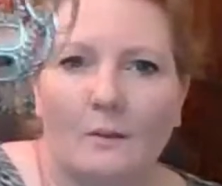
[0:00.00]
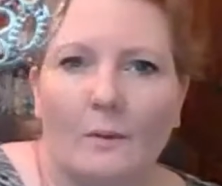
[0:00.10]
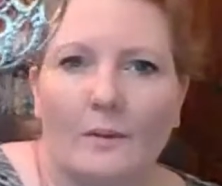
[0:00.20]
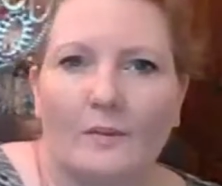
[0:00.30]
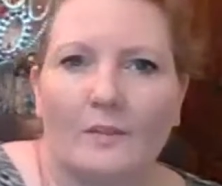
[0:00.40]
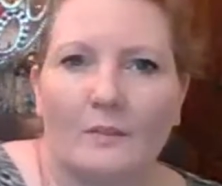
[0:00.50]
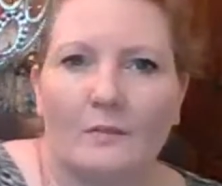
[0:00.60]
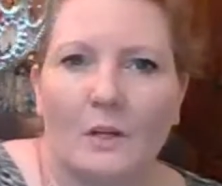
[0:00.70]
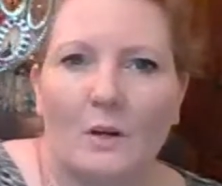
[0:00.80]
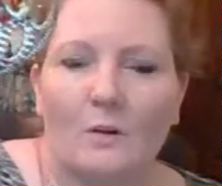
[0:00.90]
with
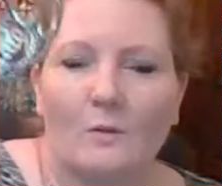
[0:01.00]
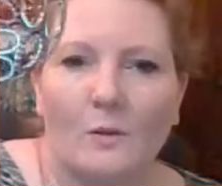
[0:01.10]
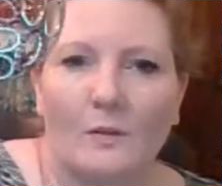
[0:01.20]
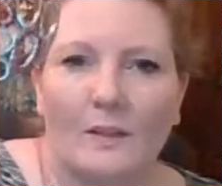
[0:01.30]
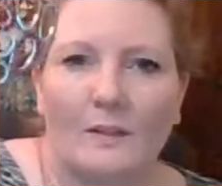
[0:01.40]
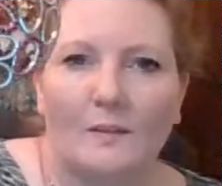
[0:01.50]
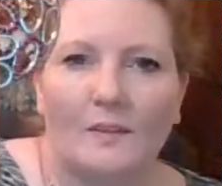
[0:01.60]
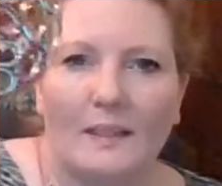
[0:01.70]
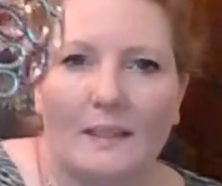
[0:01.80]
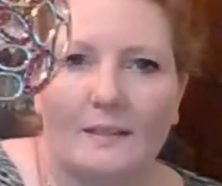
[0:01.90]
silver ovals
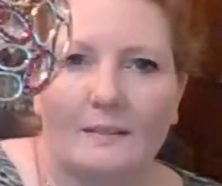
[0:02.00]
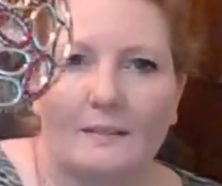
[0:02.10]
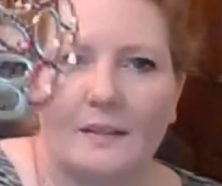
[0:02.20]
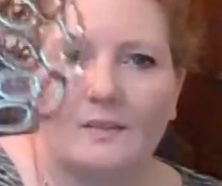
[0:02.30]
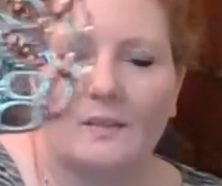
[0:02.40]
inside, and